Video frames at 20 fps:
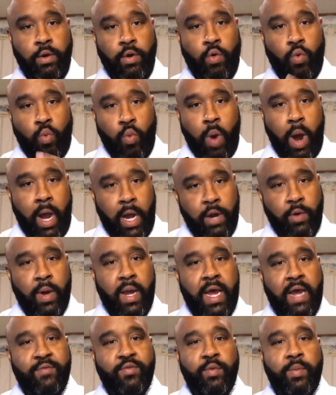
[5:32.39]
Why do I
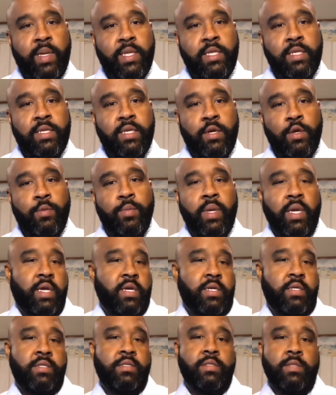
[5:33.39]
have them at the dinner?
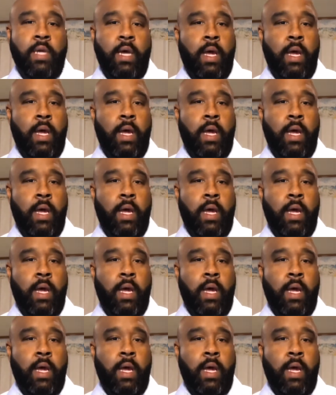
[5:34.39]
Because